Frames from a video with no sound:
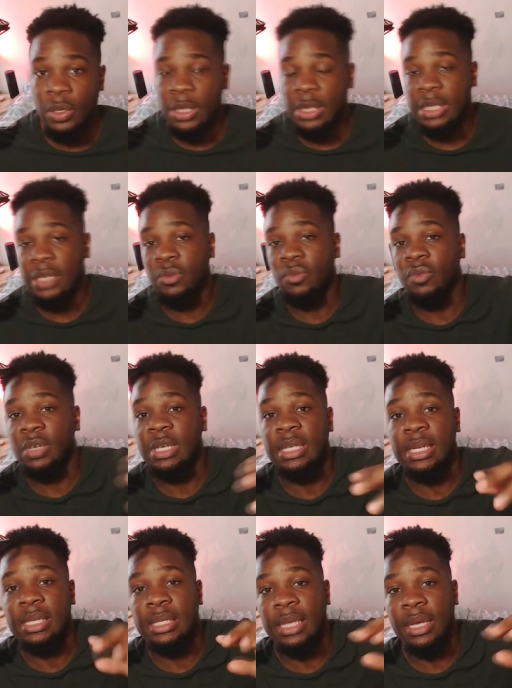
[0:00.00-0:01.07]
You can see
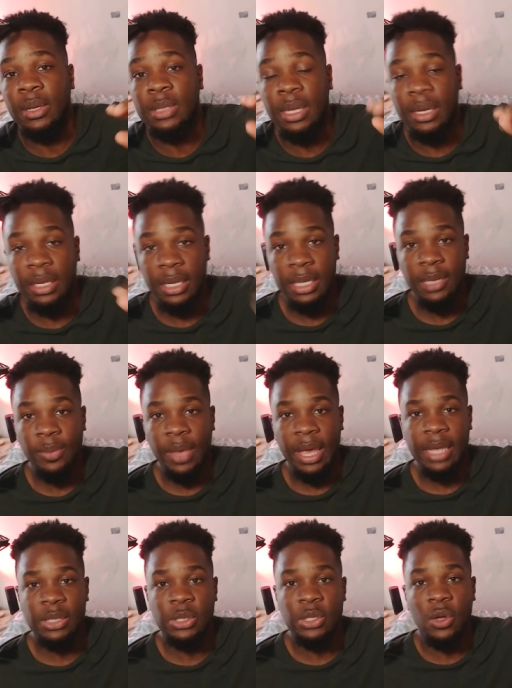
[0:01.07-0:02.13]
recent sales on
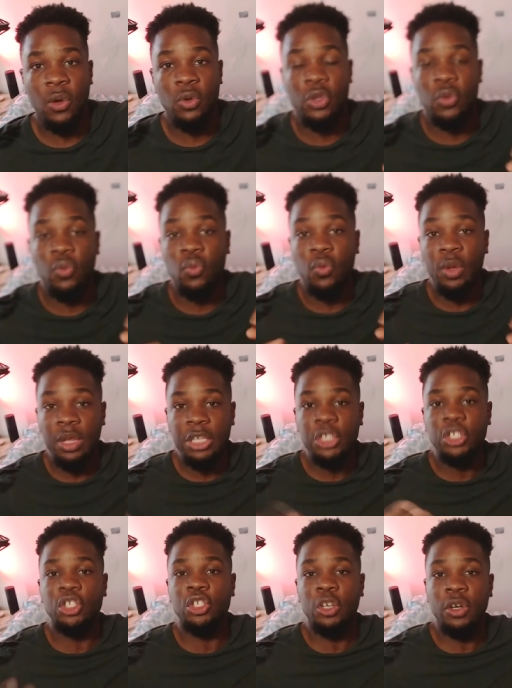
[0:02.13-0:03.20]
eBay, so you're really
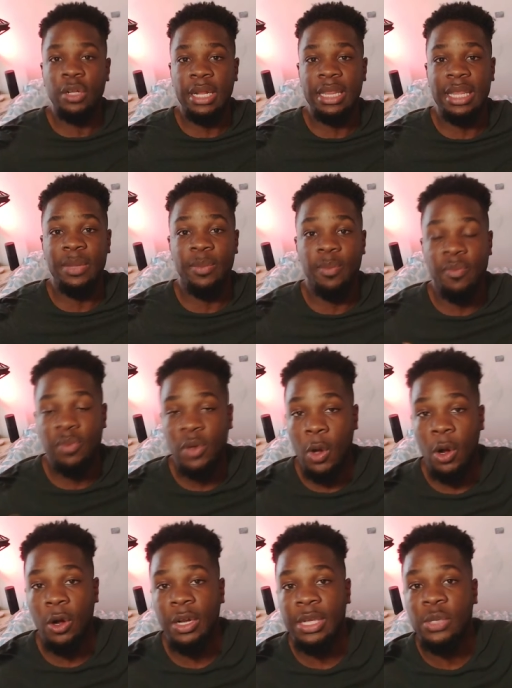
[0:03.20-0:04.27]
sure that the
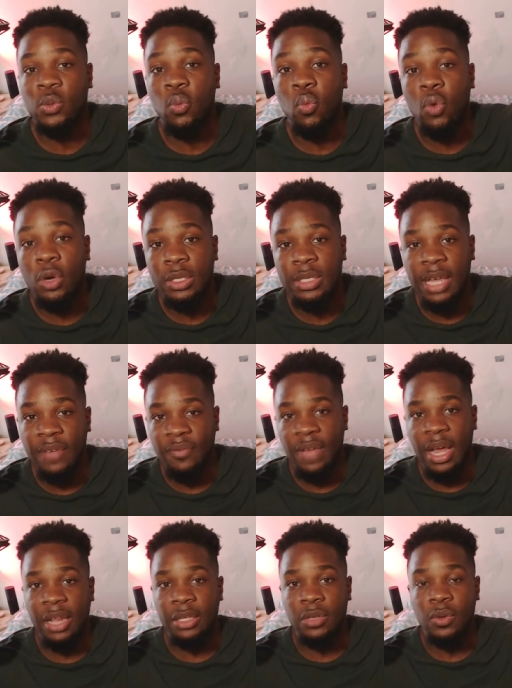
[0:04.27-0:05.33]
card is worth that
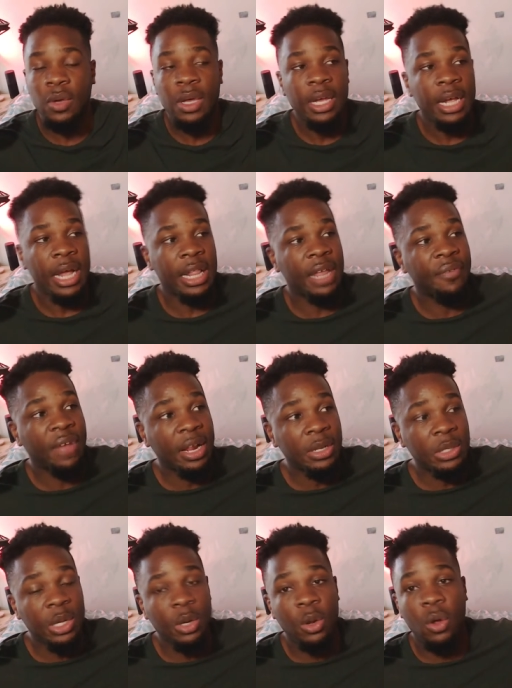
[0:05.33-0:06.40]
value, and that
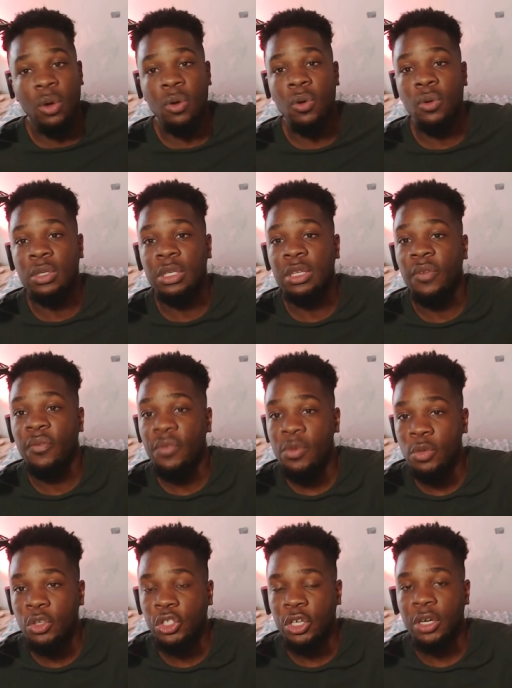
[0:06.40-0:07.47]
value is going to hold in the
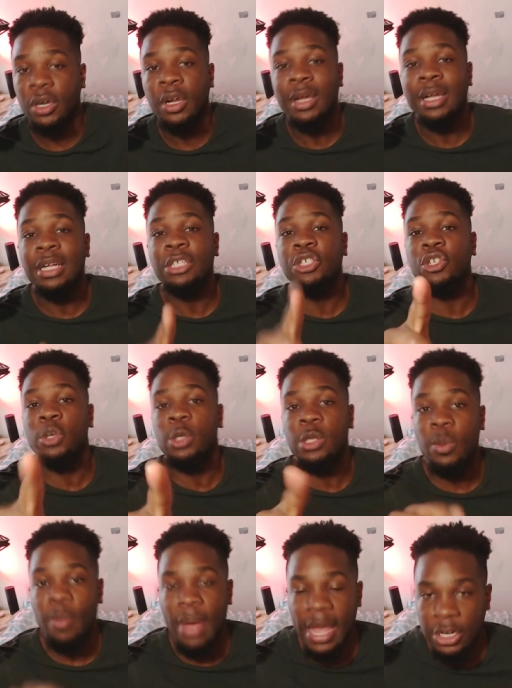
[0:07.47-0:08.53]
future.
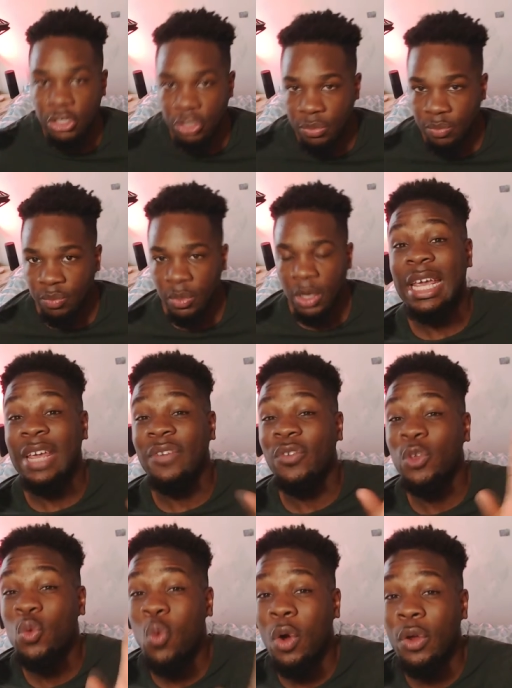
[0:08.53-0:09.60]
Just imagine
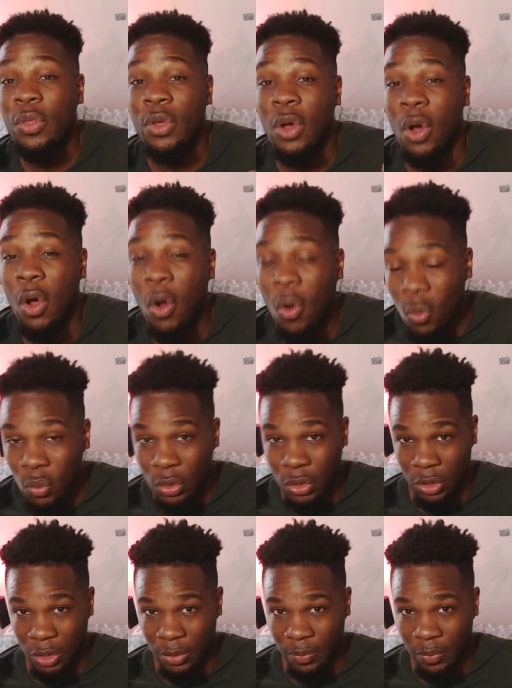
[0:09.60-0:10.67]
if you are the
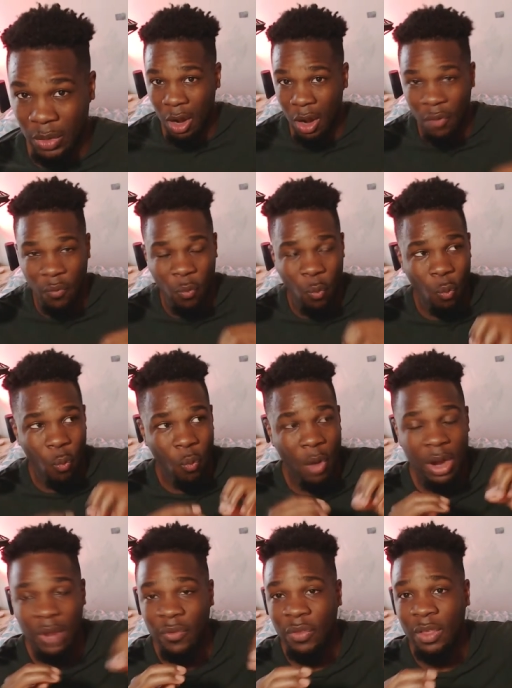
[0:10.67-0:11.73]
owner of
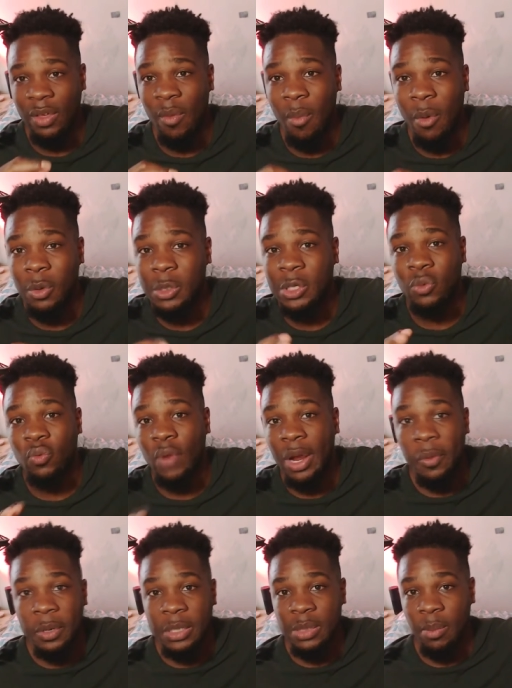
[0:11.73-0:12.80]
one of the most
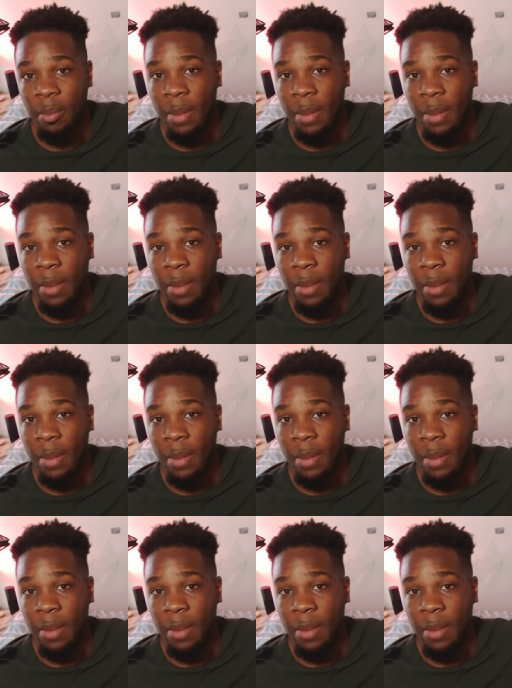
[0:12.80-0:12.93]
rarest